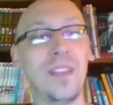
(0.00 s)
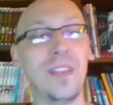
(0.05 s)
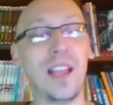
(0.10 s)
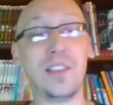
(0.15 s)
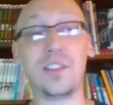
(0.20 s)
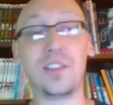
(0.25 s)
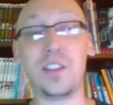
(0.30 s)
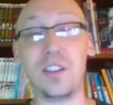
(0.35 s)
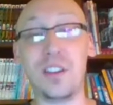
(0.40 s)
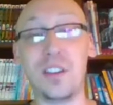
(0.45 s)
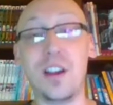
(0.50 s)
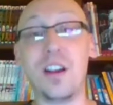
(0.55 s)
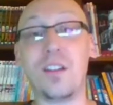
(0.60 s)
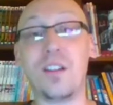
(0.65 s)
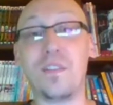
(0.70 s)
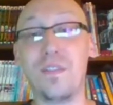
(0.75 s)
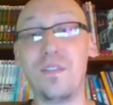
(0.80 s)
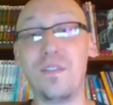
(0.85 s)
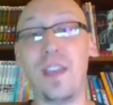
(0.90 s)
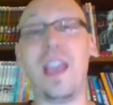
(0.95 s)
As a
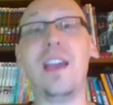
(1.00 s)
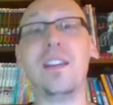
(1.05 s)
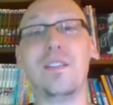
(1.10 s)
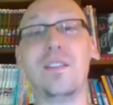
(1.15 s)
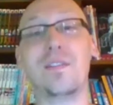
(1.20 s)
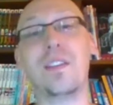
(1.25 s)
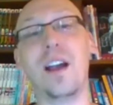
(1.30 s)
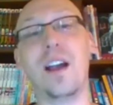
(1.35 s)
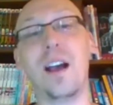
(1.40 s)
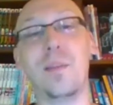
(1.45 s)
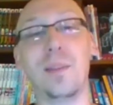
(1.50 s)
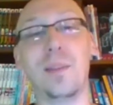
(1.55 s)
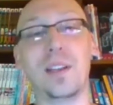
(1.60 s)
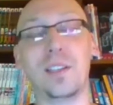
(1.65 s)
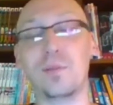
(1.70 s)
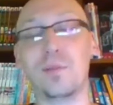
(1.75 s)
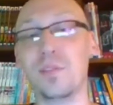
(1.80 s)
young fan of comics,